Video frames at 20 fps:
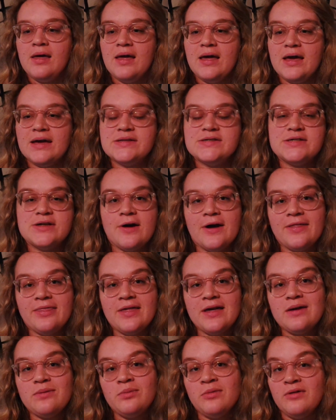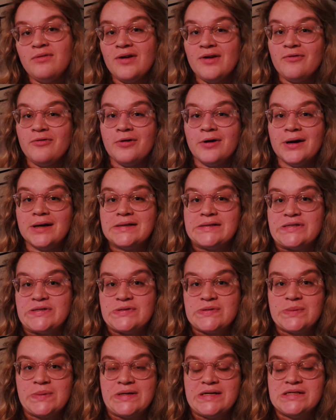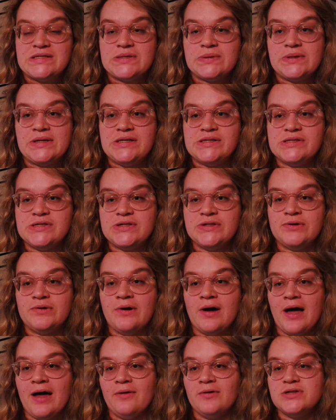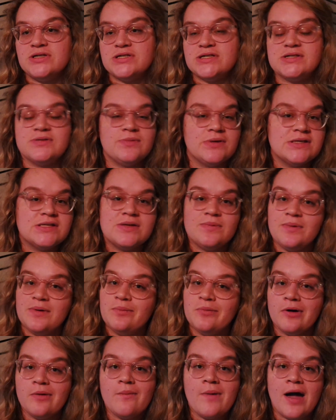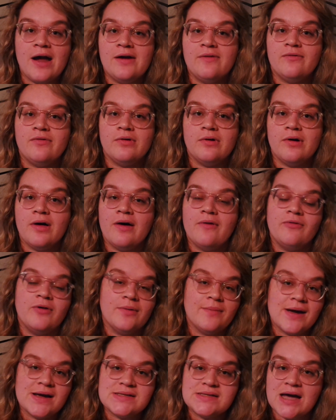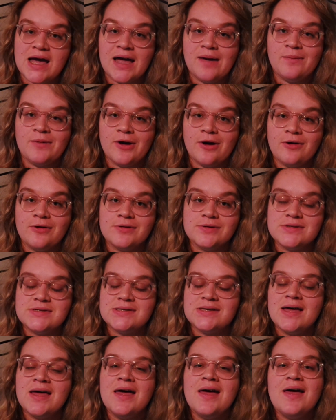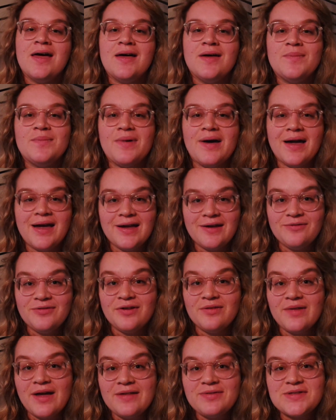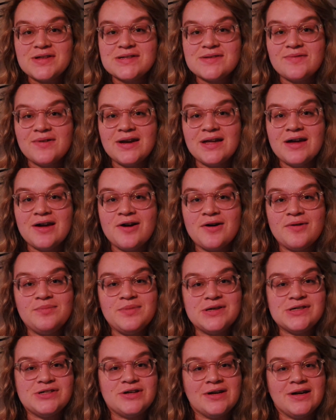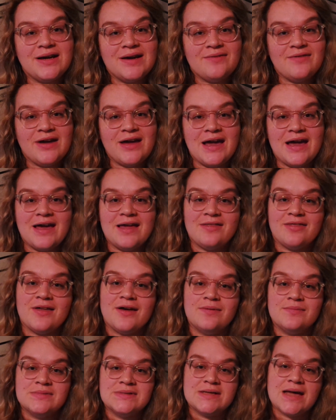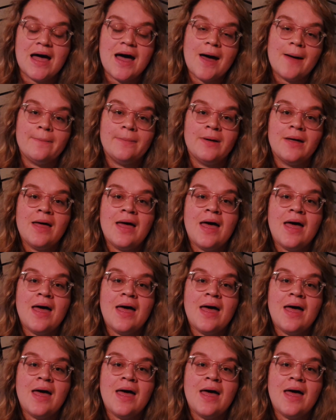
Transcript: And so I think moving forward into 2022, I would just want to be more mindful of where my time goes. But if you like this video, be sure to give it a thumbs up.